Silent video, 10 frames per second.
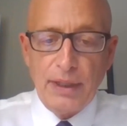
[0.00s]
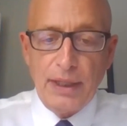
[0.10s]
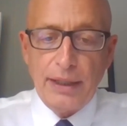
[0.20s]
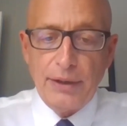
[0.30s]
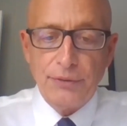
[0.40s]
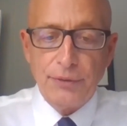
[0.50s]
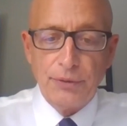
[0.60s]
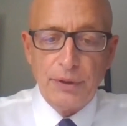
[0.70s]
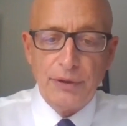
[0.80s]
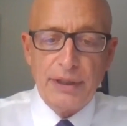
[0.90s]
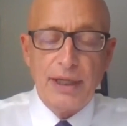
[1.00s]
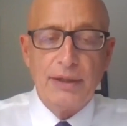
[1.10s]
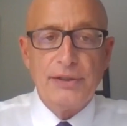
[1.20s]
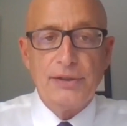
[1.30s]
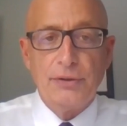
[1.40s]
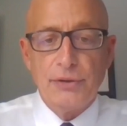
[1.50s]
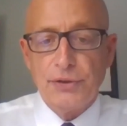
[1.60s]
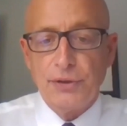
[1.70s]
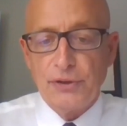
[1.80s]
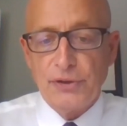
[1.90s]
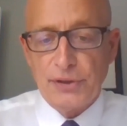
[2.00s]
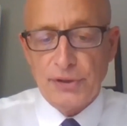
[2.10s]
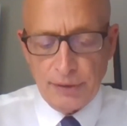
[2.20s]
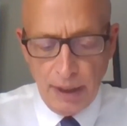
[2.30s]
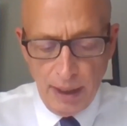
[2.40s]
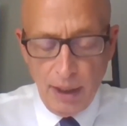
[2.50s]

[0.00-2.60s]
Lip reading: Katie through Erie County Senior Services, and